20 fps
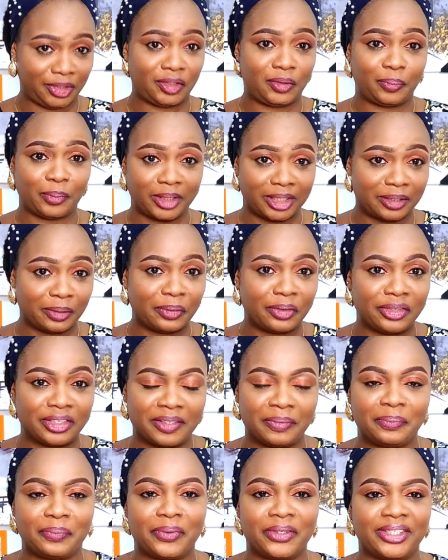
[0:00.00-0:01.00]
that we
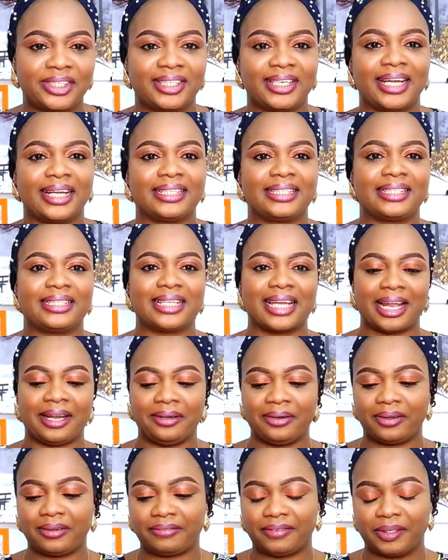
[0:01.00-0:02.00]
use in brushing our teeth, I
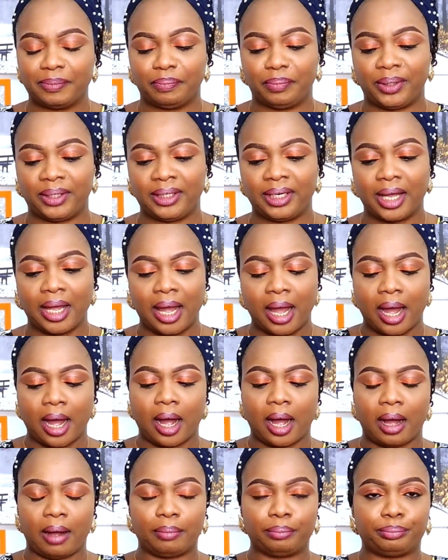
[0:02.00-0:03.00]
love it being
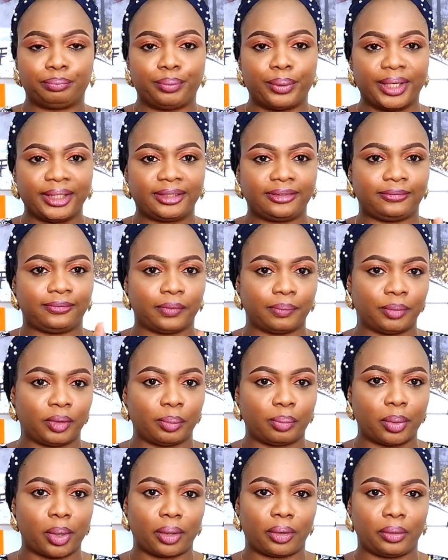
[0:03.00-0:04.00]
pressed from the
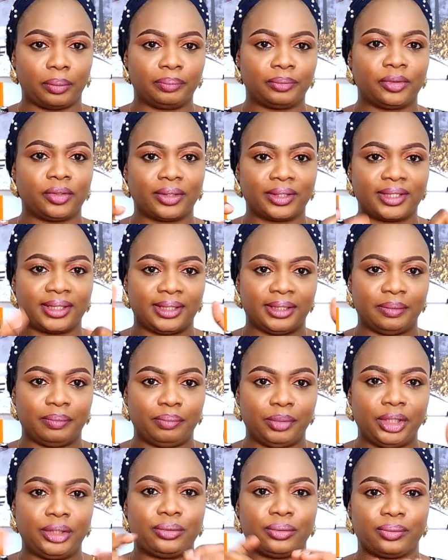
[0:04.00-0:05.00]
bottom, not in the
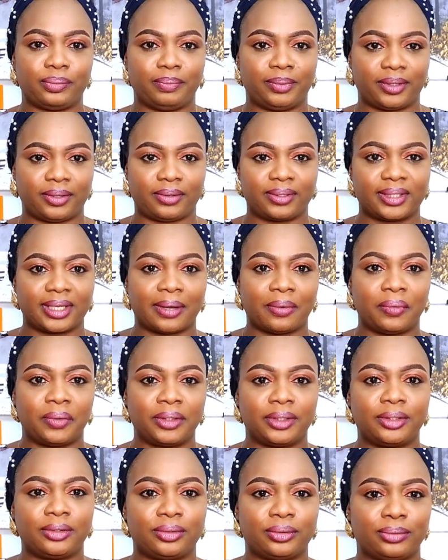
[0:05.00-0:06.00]
middle, because I
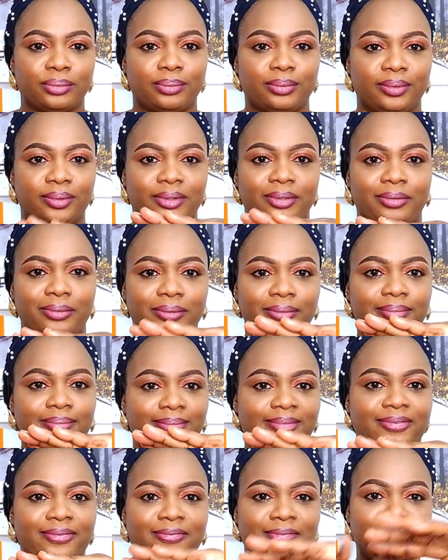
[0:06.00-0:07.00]
want it to
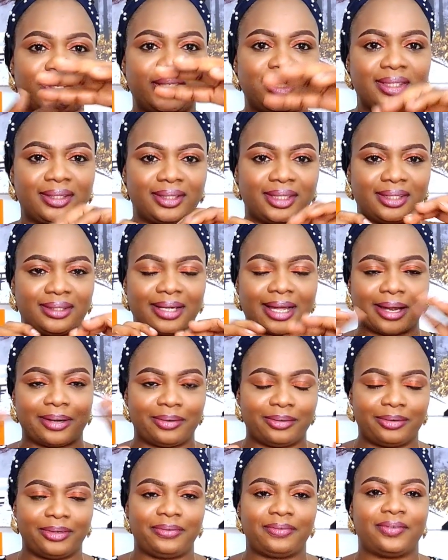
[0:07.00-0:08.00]
finish. I
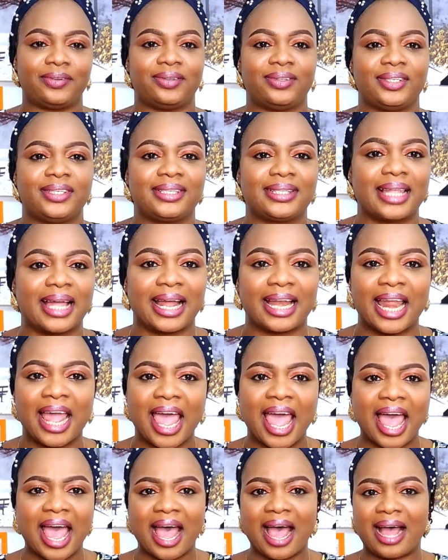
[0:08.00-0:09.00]
don't know if you understand.
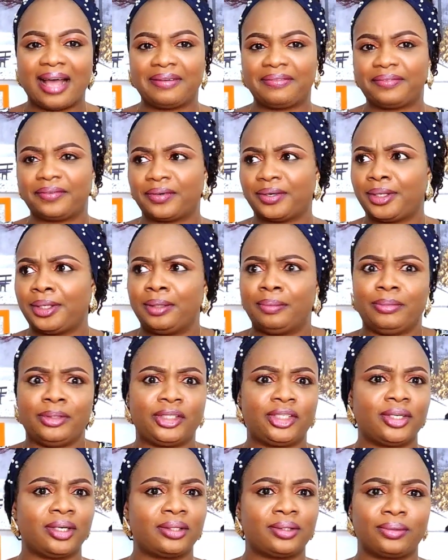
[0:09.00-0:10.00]
And for him,
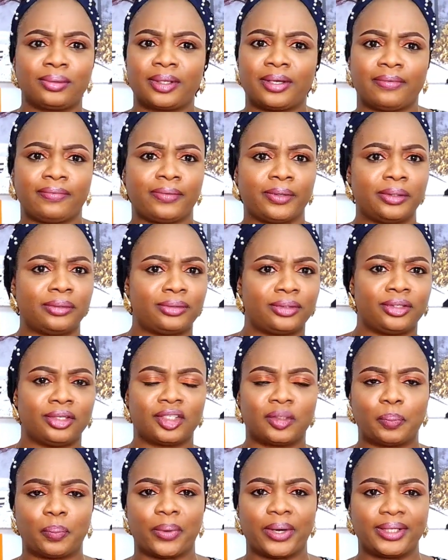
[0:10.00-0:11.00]
it's just okay for you to
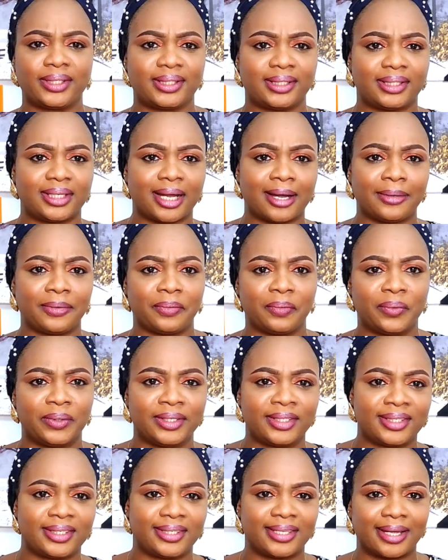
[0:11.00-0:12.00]
just press it how you
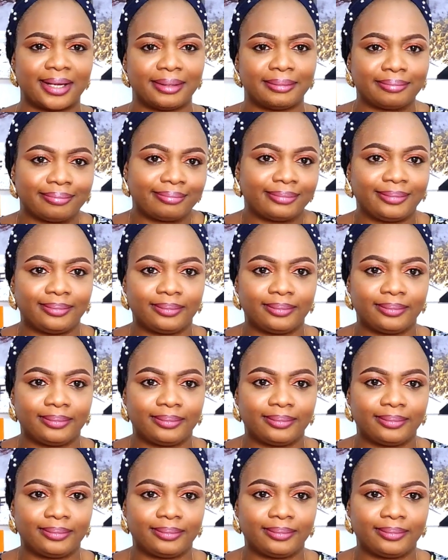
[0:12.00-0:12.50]
want it and